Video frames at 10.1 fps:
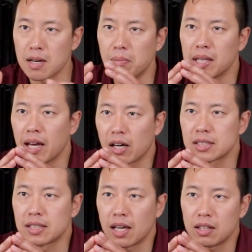somebody
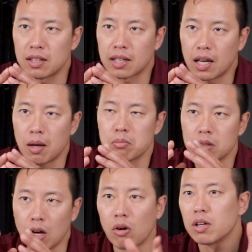else stay in the game
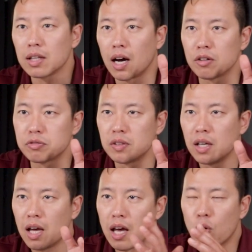long enough
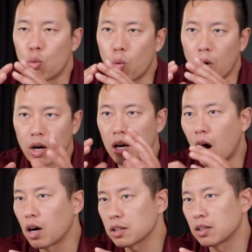and work
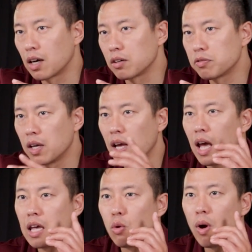hard enough,
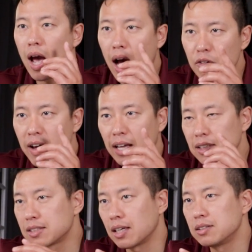he would have had
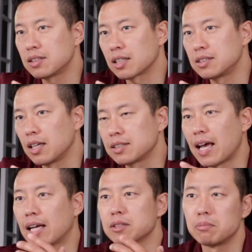the same success
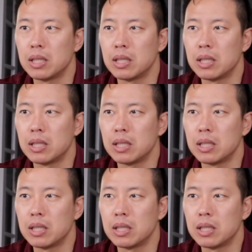as